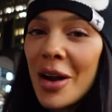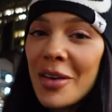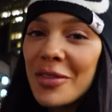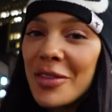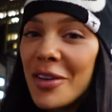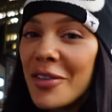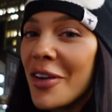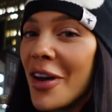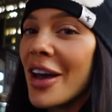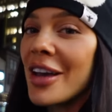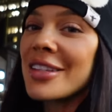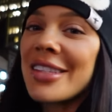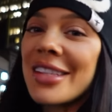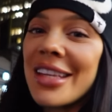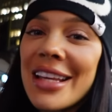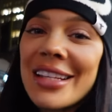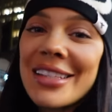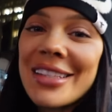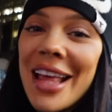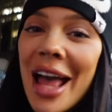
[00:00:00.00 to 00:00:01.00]
of the first
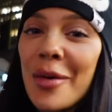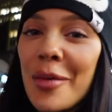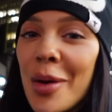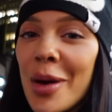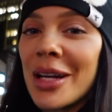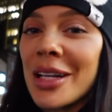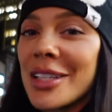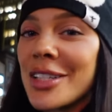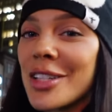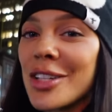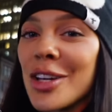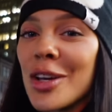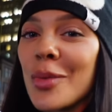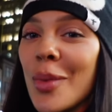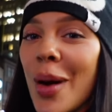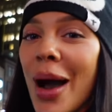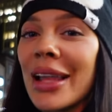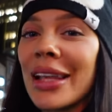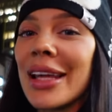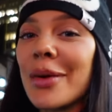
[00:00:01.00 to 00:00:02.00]
things that I wanted to do
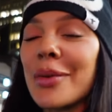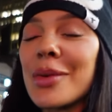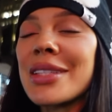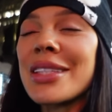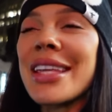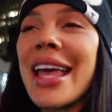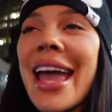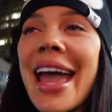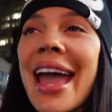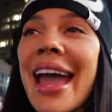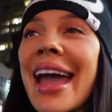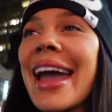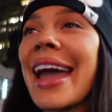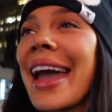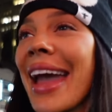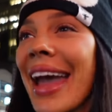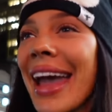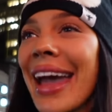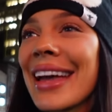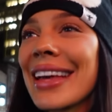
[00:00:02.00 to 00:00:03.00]
while I was here
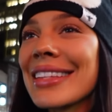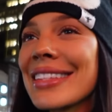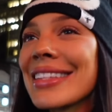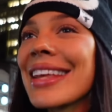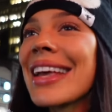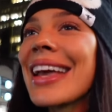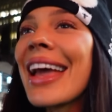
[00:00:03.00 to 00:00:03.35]
is